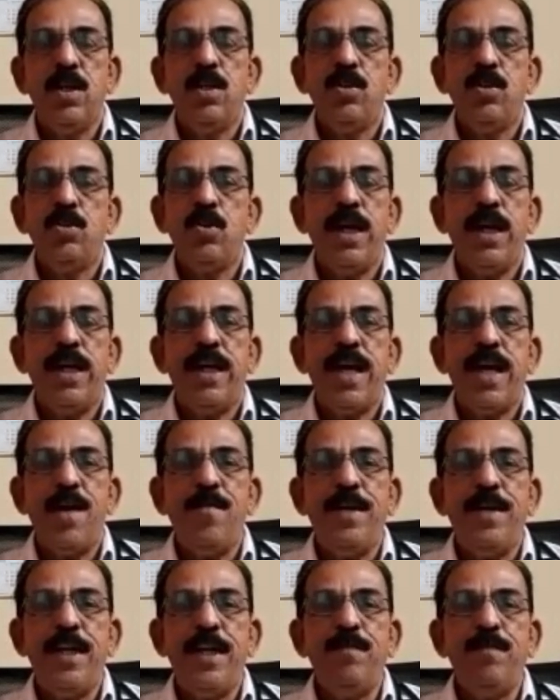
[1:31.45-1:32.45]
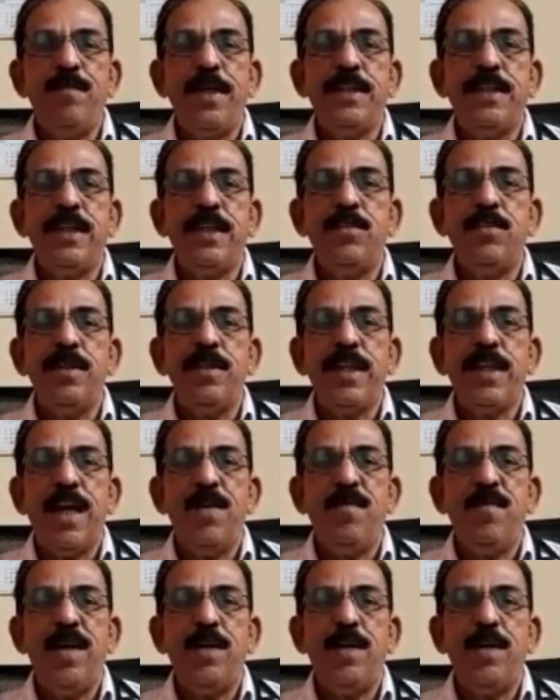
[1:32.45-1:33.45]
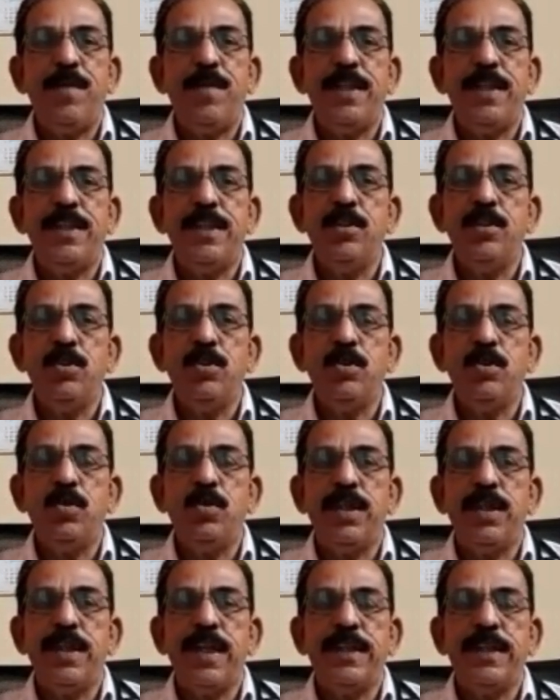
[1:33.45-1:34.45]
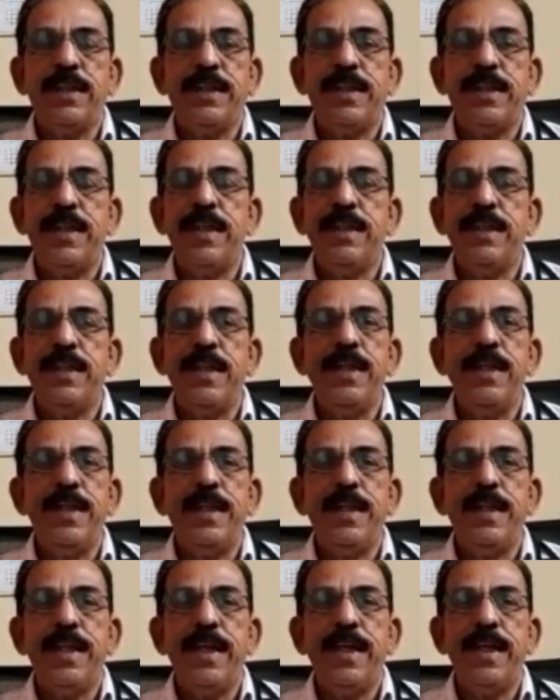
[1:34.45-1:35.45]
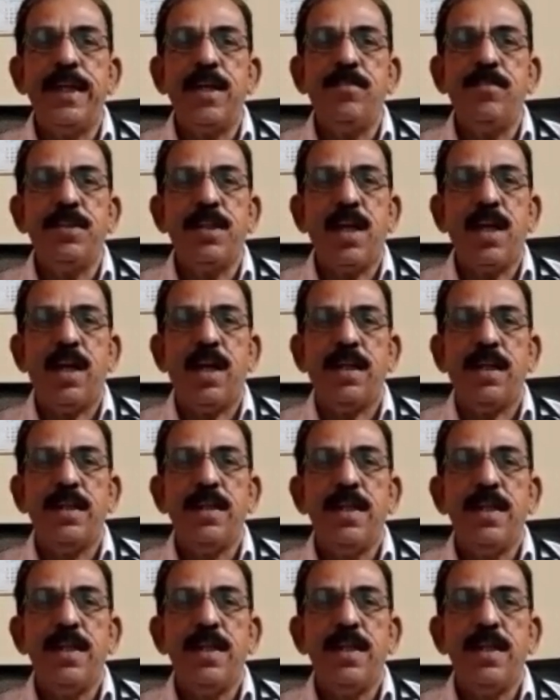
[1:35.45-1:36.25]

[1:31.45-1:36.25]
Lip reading: So a diabetic patient with high blood pressure should restrict the intake of salt.